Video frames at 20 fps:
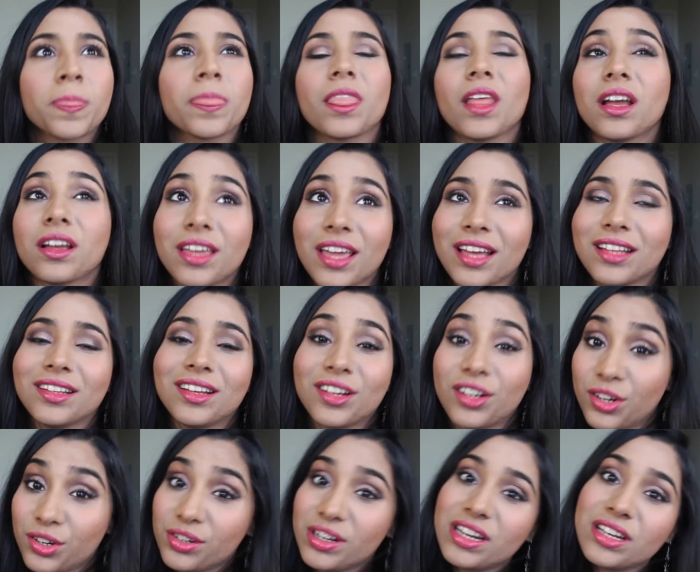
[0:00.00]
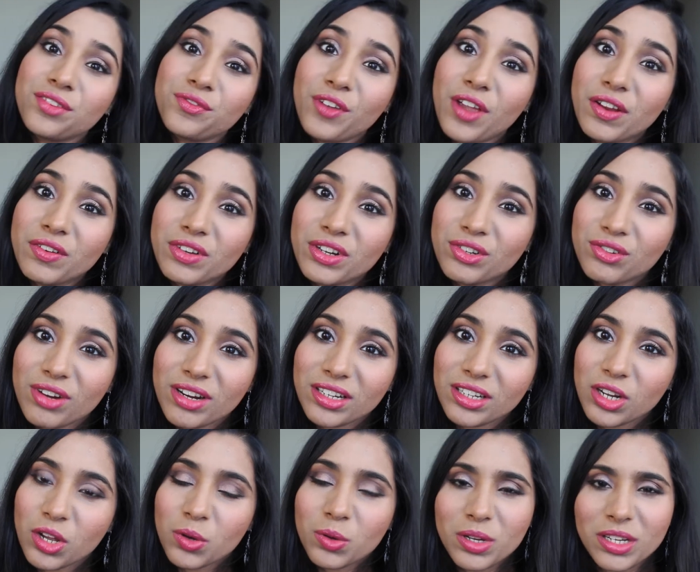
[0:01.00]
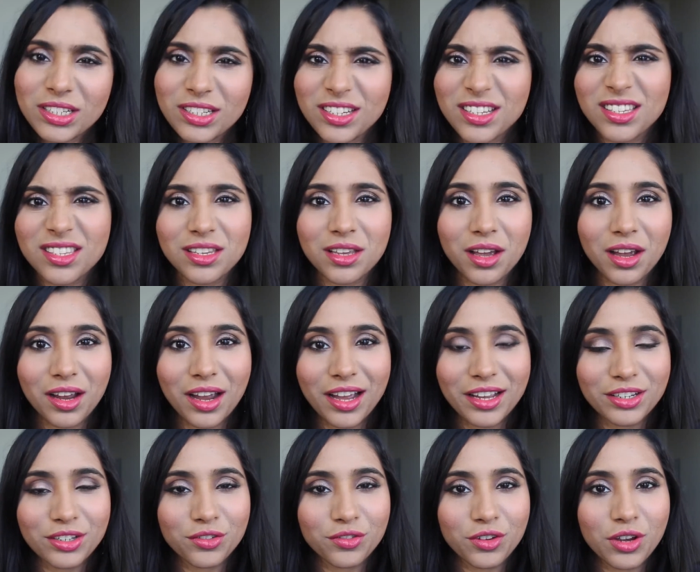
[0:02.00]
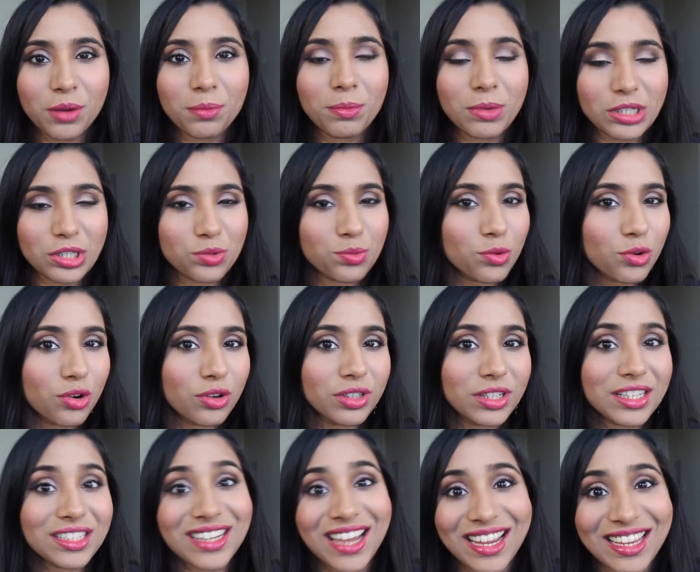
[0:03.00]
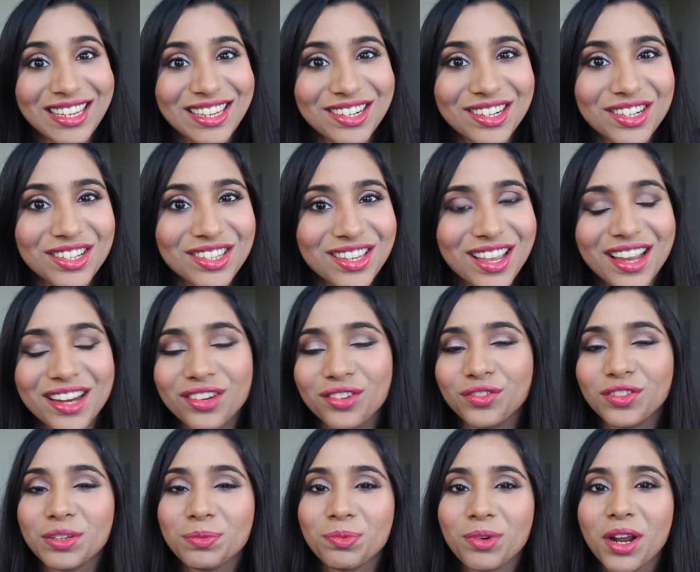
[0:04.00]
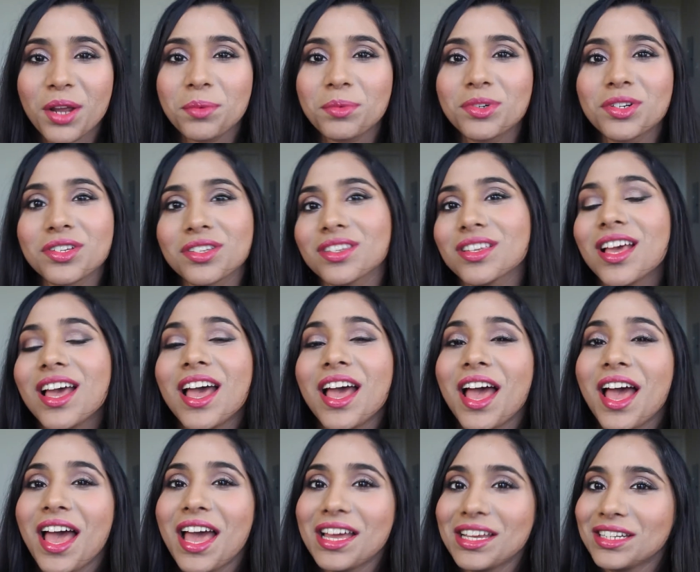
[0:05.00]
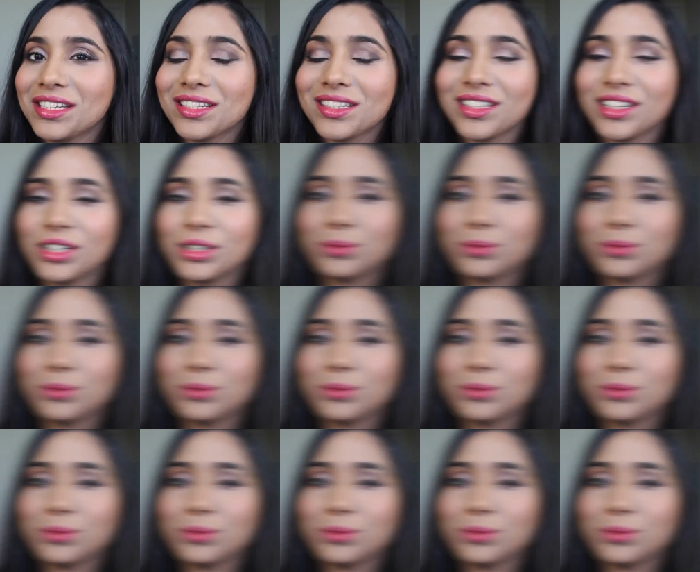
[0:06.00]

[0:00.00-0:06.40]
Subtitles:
again a current favorite right now. It is a kind of a much more on a tackier side of the primers, and